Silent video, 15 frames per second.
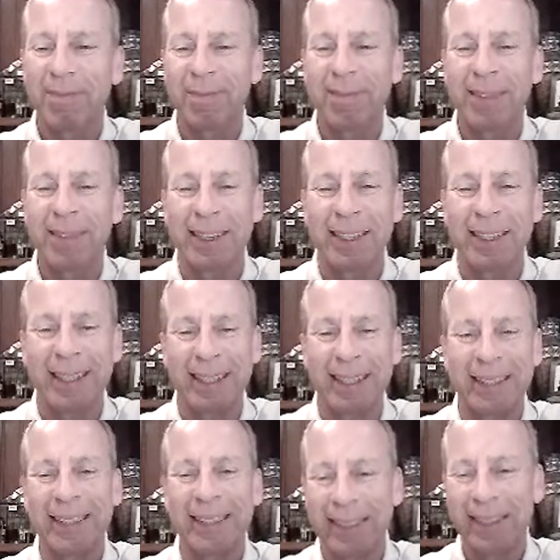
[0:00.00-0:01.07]

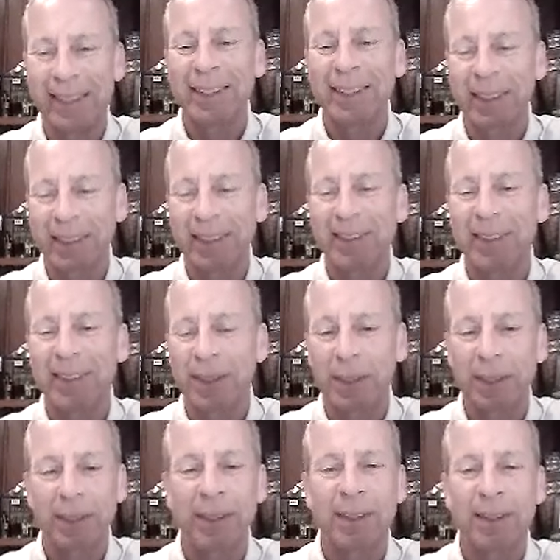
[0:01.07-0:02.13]

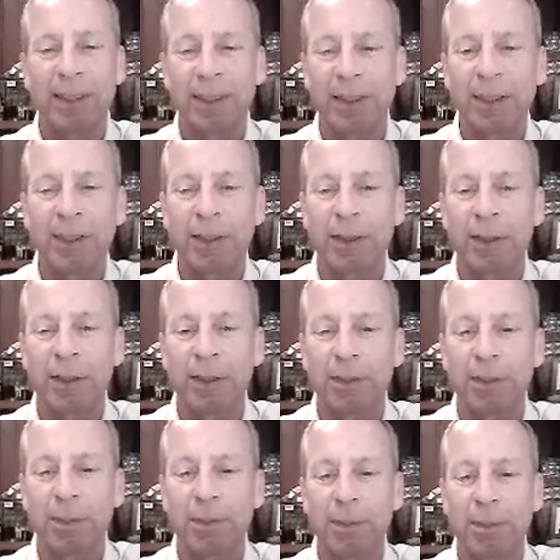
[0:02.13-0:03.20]

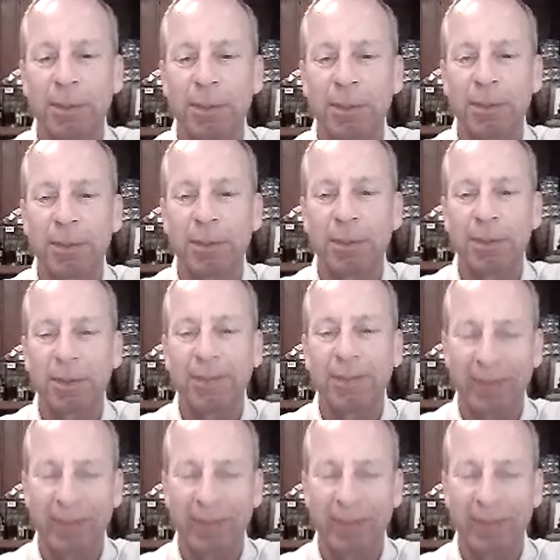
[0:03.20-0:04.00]
The person shown says nothing.